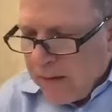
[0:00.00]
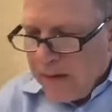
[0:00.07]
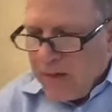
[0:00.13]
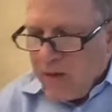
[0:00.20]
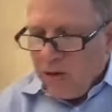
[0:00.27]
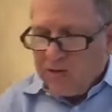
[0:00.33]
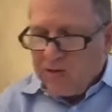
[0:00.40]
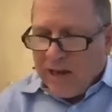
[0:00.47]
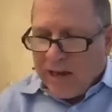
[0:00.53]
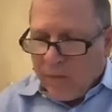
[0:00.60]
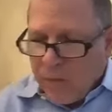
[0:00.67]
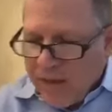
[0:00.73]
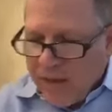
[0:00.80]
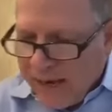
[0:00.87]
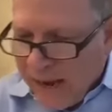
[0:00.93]
it looks like
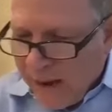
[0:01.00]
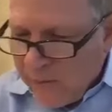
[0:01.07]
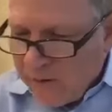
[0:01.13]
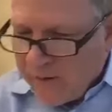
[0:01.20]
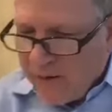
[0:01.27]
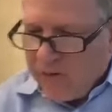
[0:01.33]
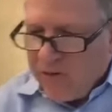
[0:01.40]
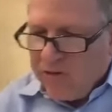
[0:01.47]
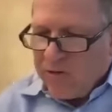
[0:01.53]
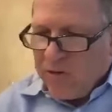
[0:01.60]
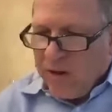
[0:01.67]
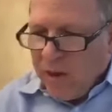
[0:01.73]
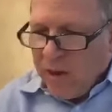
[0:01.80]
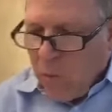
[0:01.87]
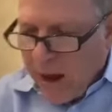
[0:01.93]
when they came into Eretz
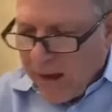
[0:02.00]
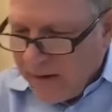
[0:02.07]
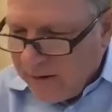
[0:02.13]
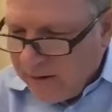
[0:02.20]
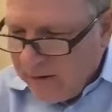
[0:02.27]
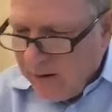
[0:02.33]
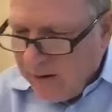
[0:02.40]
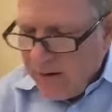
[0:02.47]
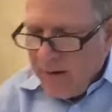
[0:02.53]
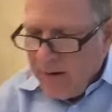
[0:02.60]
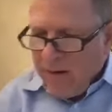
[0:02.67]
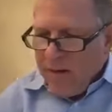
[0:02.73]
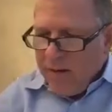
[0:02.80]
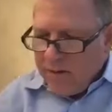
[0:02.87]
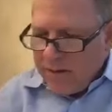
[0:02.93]
Yisrael, they waited
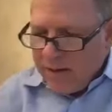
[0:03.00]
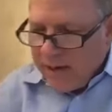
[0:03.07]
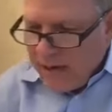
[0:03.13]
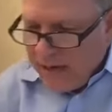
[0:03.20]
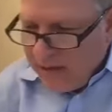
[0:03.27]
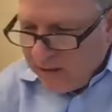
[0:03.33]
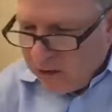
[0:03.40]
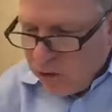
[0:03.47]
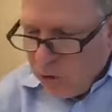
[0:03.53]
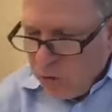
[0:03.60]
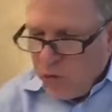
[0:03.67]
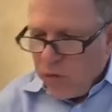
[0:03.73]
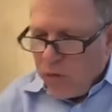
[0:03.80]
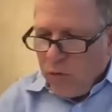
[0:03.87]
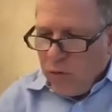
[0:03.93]
to eat the
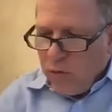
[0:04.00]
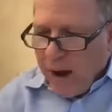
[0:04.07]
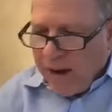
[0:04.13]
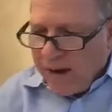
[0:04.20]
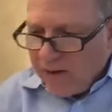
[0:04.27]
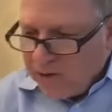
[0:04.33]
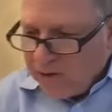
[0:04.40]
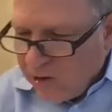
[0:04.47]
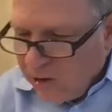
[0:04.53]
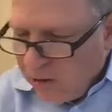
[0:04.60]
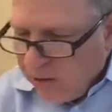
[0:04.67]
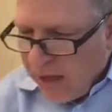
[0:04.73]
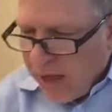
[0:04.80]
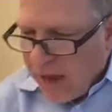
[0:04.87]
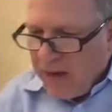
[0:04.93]
new grain until
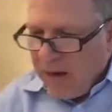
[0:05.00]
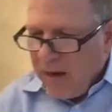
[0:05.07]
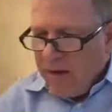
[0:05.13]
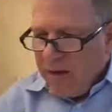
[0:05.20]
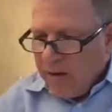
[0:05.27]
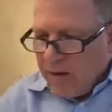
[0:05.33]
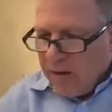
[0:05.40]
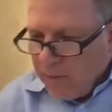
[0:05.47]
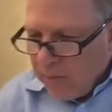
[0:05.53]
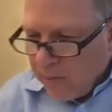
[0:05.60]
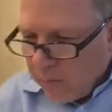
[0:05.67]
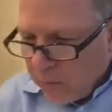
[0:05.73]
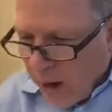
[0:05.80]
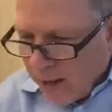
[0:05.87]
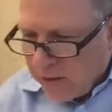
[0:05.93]
they
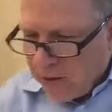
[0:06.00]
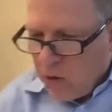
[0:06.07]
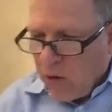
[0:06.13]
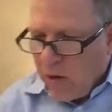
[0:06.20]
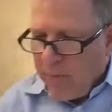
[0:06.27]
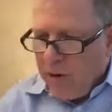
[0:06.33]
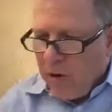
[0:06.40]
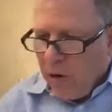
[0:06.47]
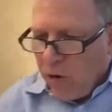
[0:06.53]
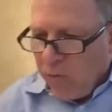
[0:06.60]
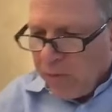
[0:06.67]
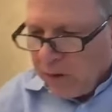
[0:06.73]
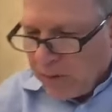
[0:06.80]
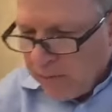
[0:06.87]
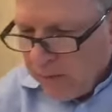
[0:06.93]
brought the korban
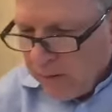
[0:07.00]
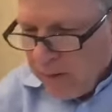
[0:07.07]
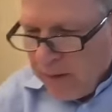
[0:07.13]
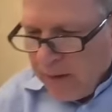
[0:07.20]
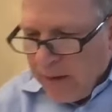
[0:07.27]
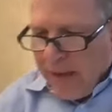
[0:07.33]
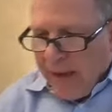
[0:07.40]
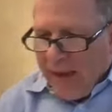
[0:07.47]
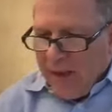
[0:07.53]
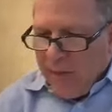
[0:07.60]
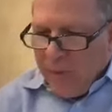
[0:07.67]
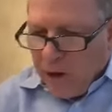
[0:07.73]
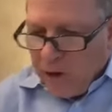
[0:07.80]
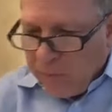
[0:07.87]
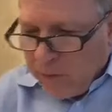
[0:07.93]
omer.
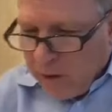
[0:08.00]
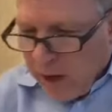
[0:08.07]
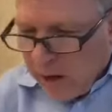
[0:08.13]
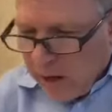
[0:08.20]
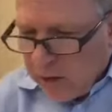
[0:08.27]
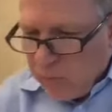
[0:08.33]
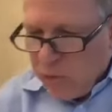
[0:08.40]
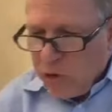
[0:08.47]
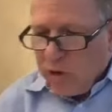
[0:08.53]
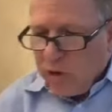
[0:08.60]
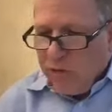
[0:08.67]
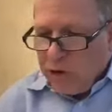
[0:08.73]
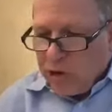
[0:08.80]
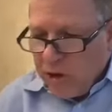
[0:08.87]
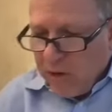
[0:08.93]
Elamanda b'lachi rushi
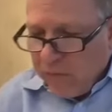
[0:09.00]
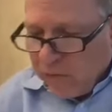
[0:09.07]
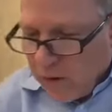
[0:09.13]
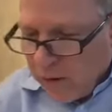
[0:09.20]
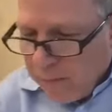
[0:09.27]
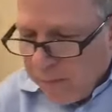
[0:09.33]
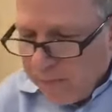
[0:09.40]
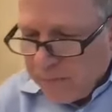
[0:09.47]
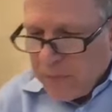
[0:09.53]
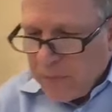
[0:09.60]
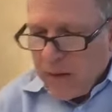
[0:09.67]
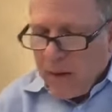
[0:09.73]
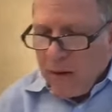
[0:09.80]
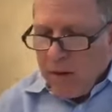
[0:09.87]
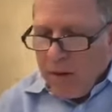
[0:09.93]
v'shiva.
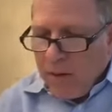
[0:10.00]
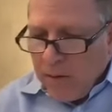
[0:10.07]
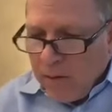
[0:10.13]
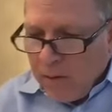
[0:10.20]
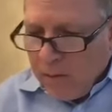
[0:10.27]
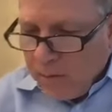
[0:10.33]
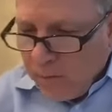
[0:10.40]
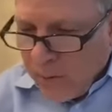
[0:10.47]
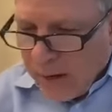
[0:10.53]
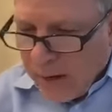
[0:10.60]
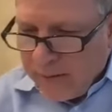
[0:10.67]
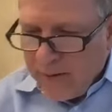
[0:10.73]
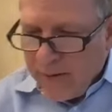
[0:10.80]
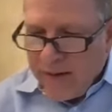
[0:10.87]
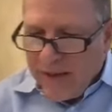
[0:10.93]

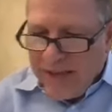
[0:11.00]
But